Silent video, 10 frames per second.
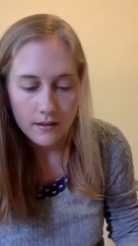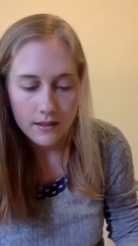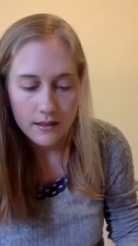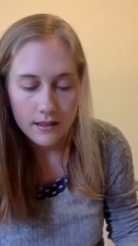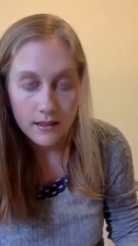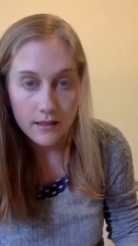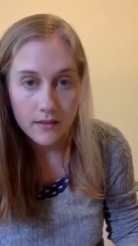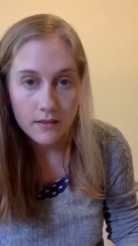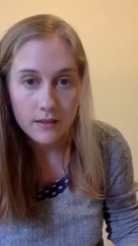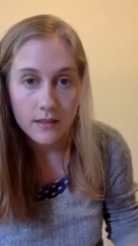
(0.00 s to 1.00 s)
that's
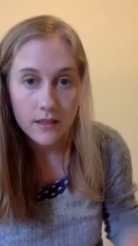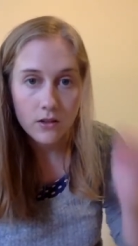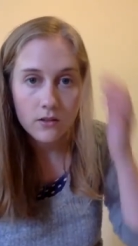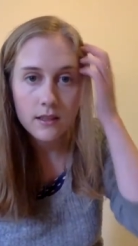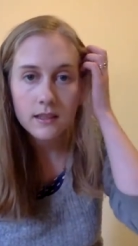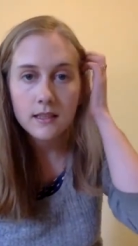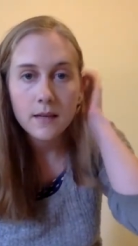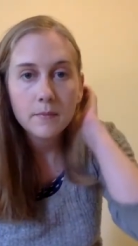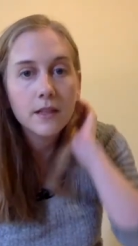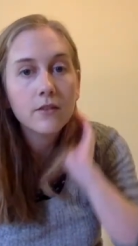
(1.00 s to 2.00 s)
our knit along that's
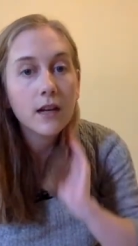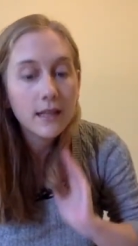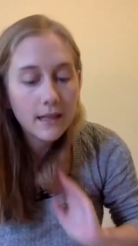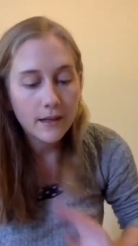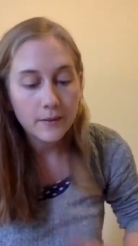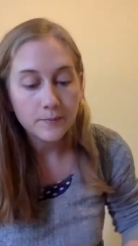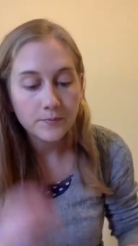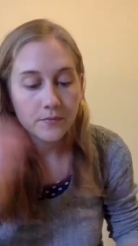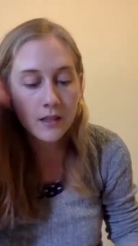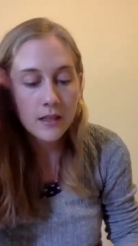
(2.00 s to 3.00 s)
happening right now.
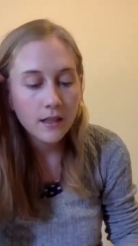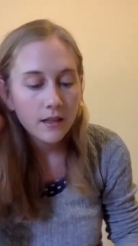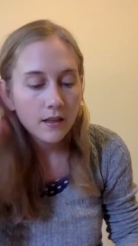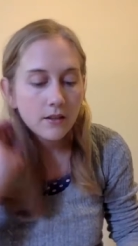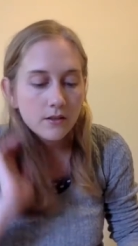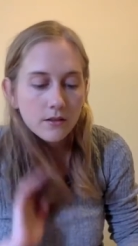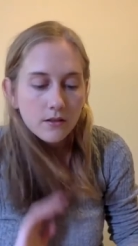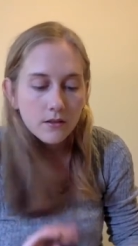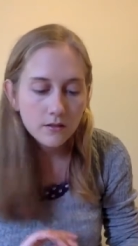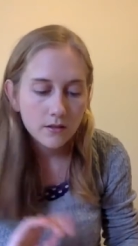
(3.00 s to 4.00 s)

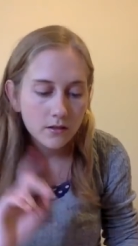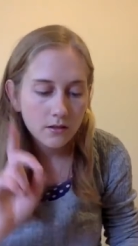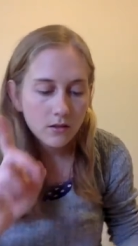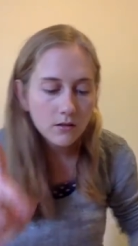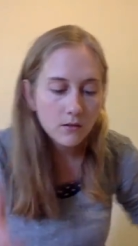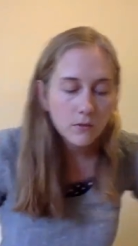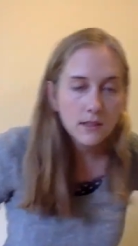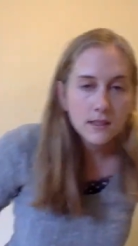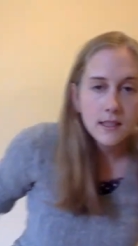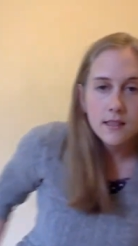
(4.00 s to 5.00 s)
So just hold on
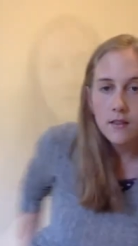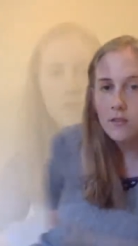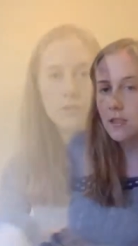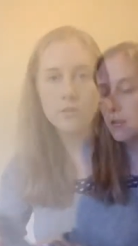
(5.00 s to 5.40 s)
one second, I'll